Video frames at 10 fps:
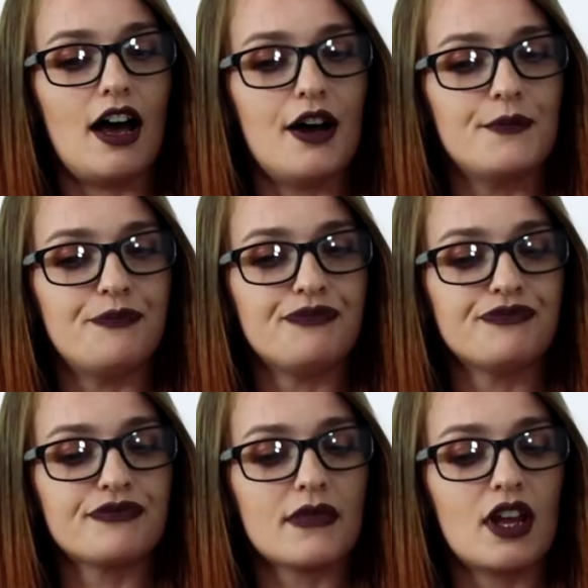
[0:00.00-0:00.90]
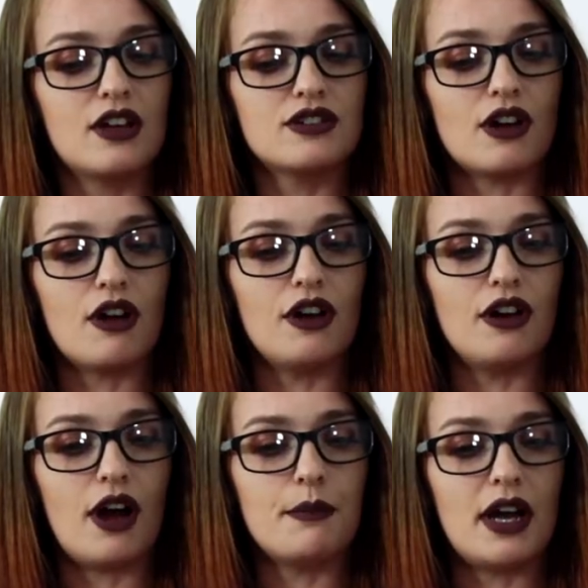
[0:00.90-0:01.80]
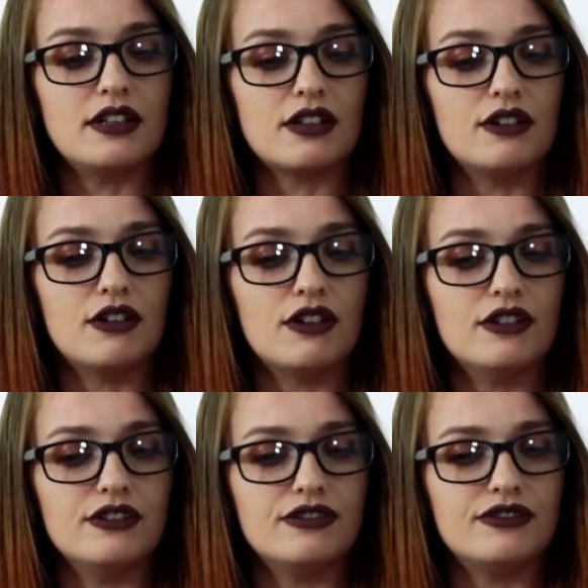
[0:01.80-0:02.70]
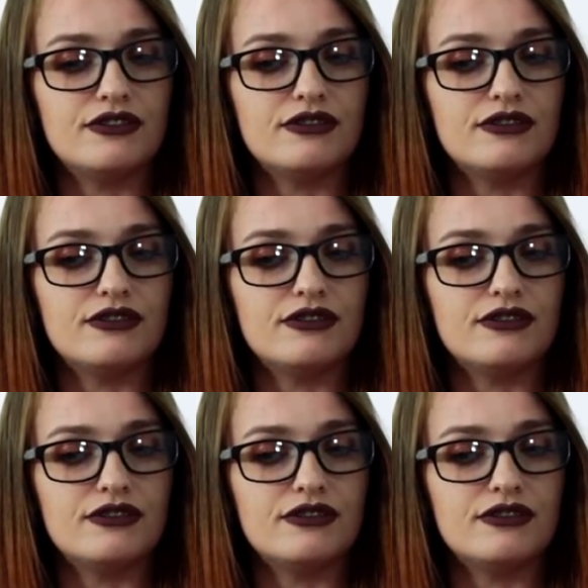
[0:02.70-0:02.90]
um, so I made a lot of